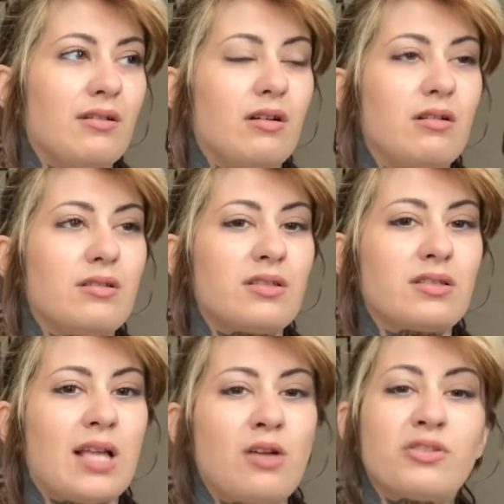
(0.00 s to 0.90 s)

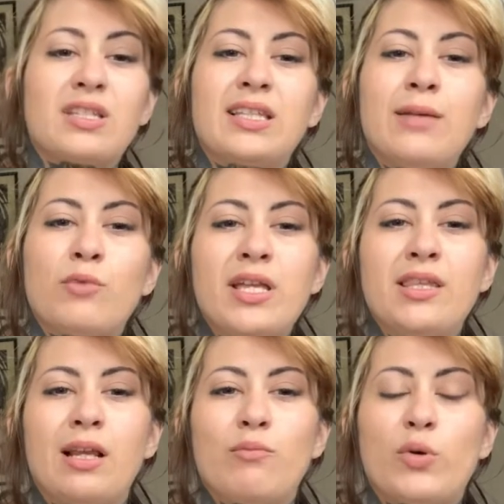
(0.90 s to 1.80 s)
sound the same way that
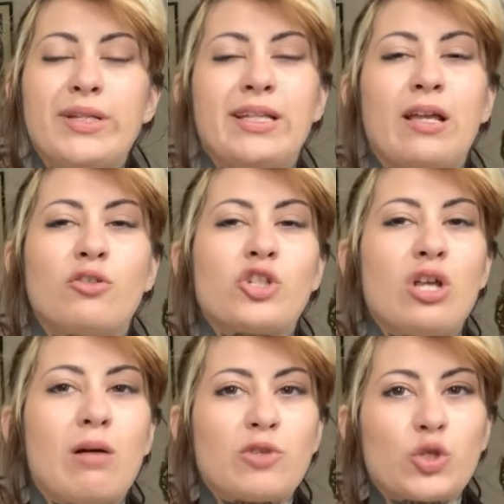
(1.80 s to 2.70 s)
I'm pointing out
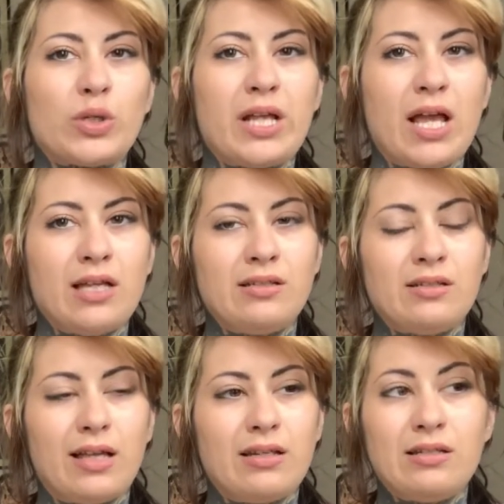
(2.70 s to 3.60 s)
geometry and
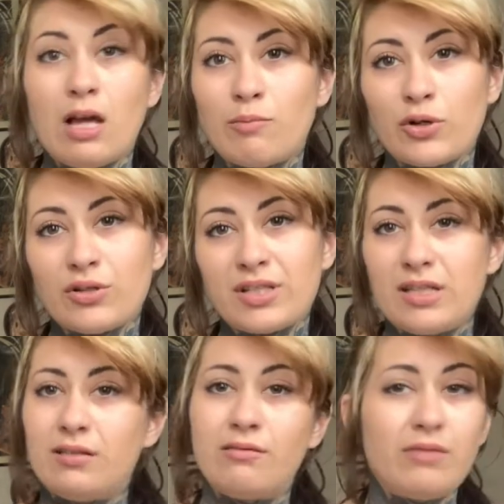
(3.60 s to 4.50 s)
numbers
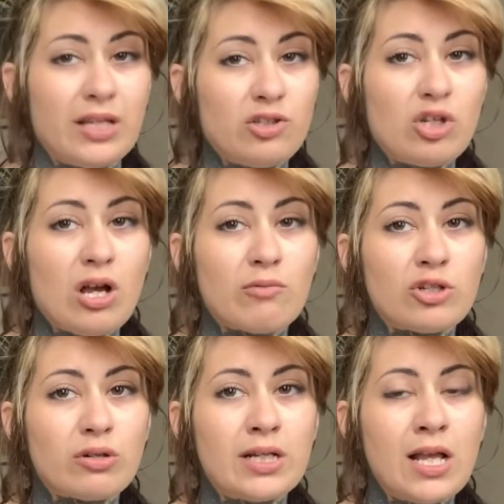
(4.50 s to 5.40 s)
in
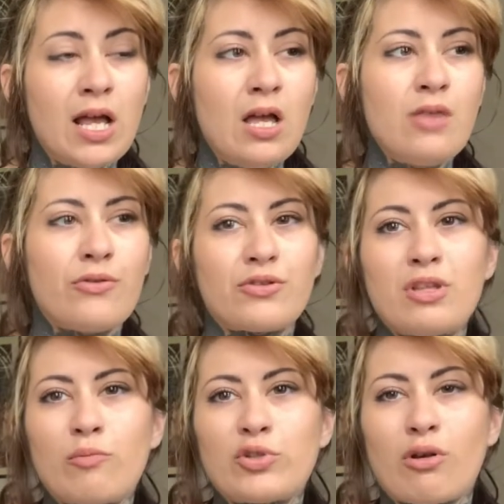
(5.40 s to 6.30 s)
geometry. Those
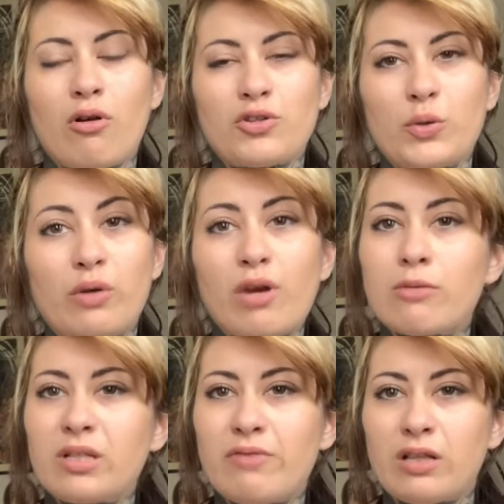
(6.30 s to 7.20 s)
numbers are also
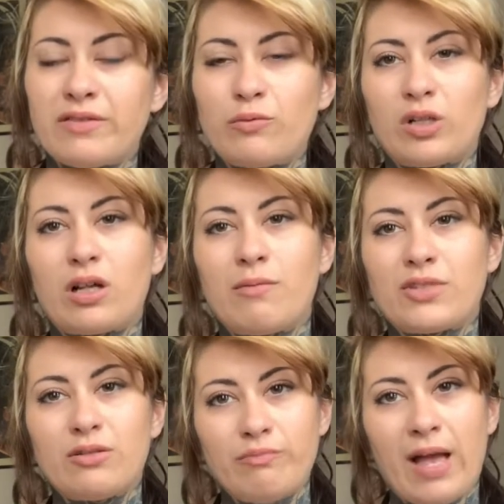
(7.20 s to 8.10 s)
incredibly relevant when it comes
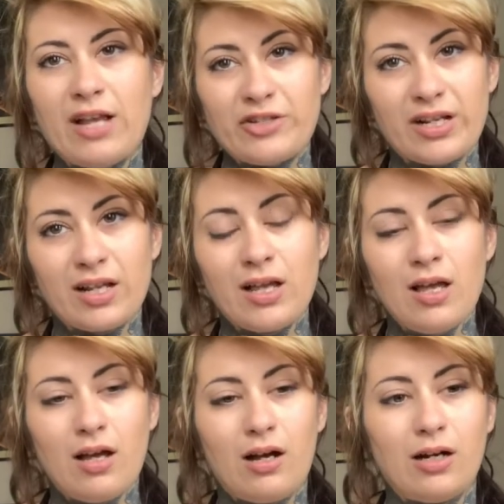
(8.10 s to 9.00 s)
to magic.
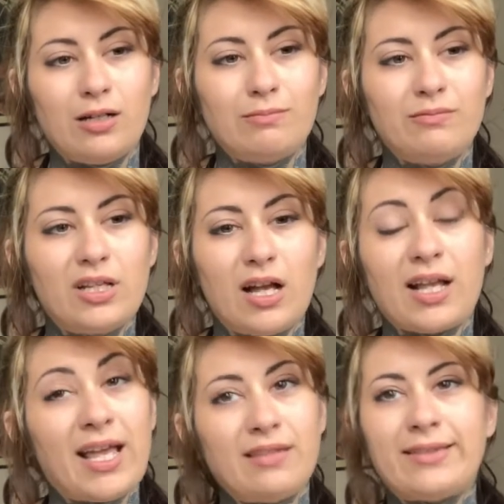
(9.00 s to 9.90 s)

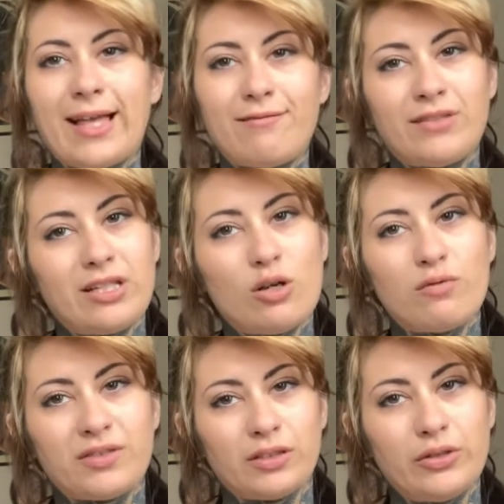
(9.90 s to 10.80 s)
Again, that video of
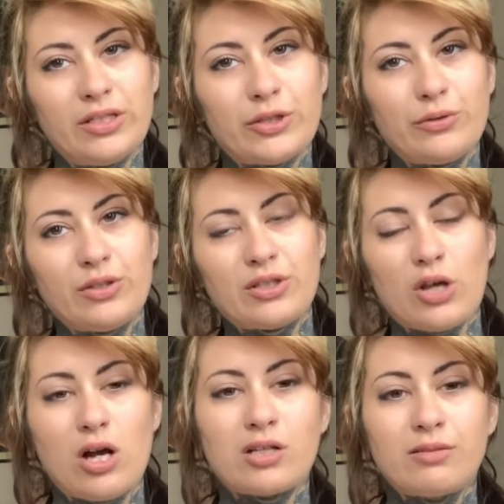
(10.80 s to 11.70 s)
the Looney Tunes
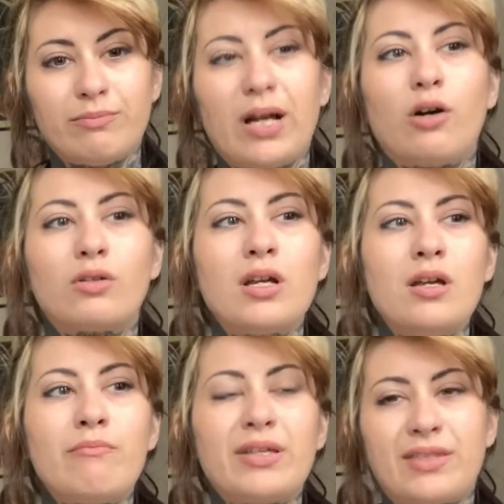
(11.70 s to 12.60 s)
talks about
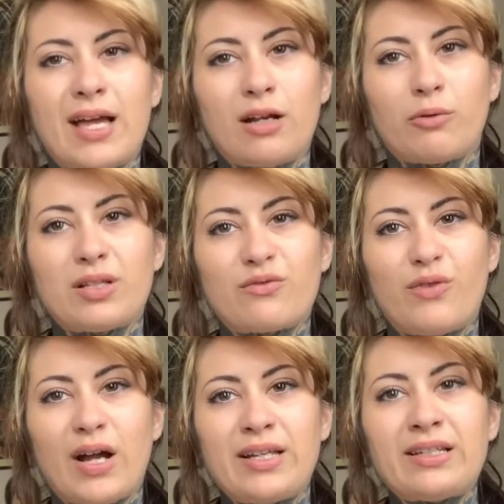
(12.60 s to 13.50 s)
Pythagoras
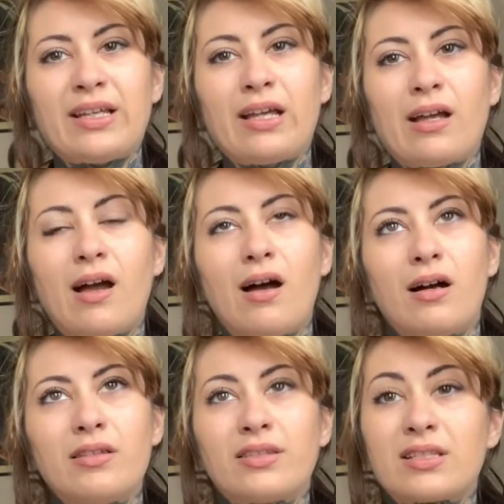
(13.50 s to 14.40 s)
finding
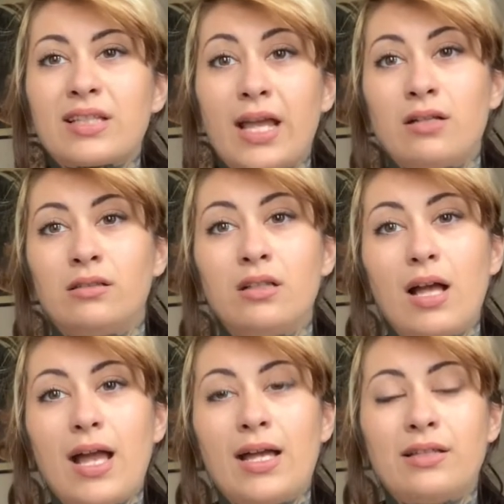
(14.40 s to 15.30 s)
the scale
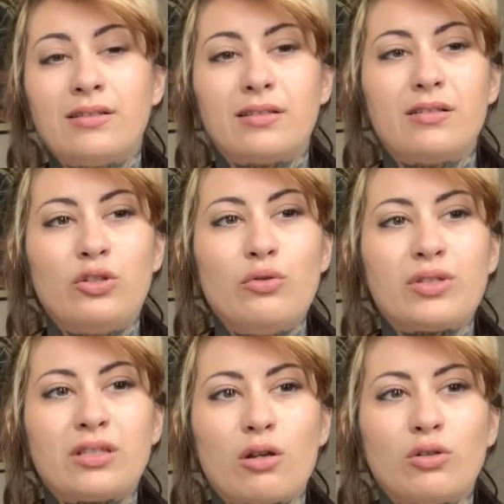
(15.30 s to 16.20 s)
and
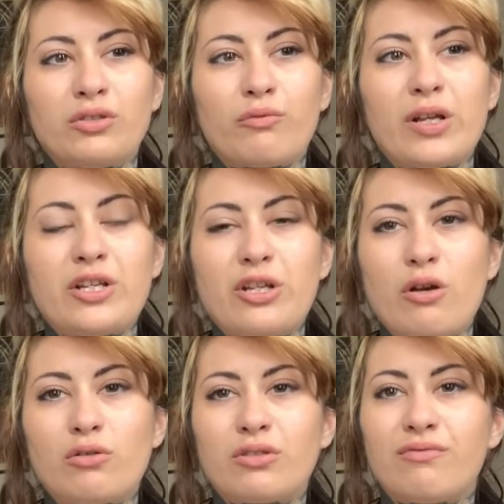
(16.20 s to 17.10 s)
using the golden ratio
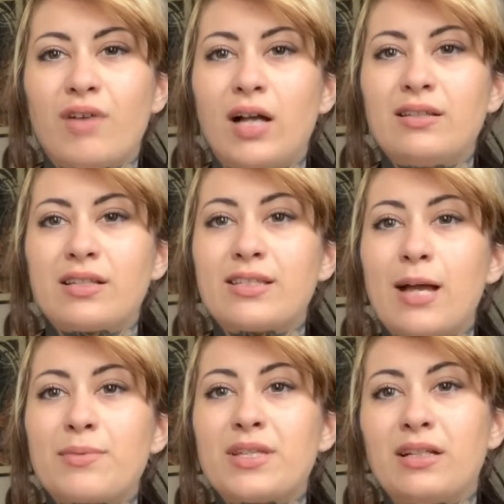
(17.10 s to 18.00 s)
to find the
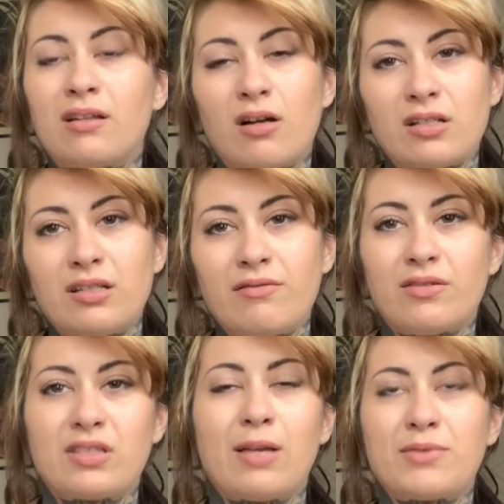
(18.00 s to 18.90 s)
steps in an octave,
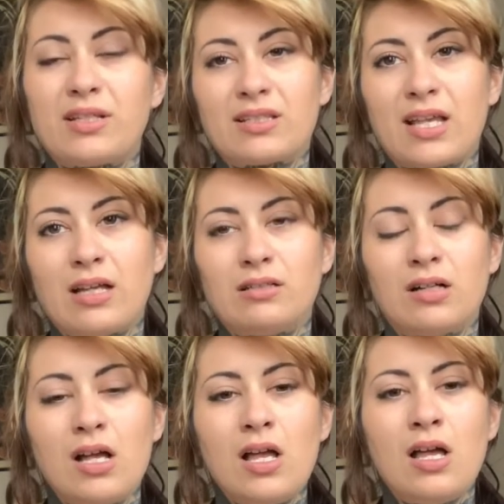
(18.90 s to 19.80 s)
steps in a scale.
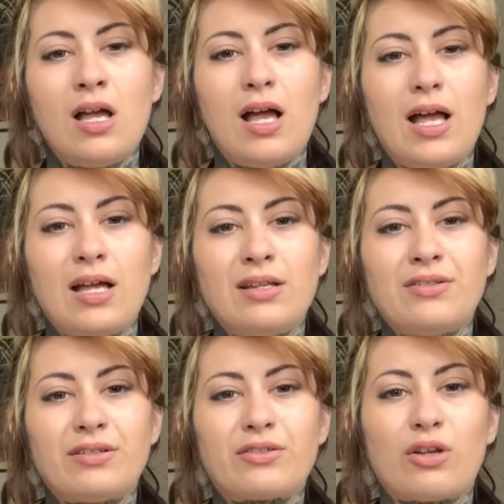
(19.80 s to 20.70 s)
And
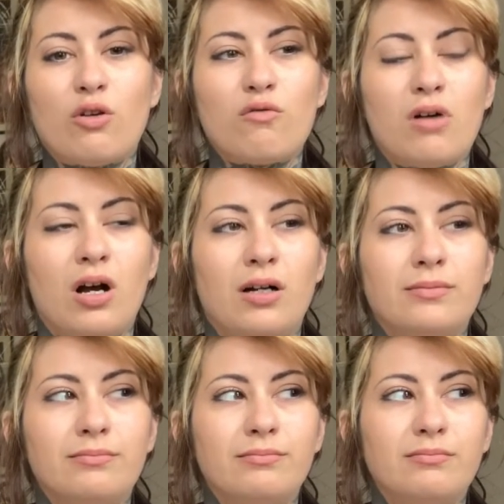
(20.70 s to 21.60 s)
so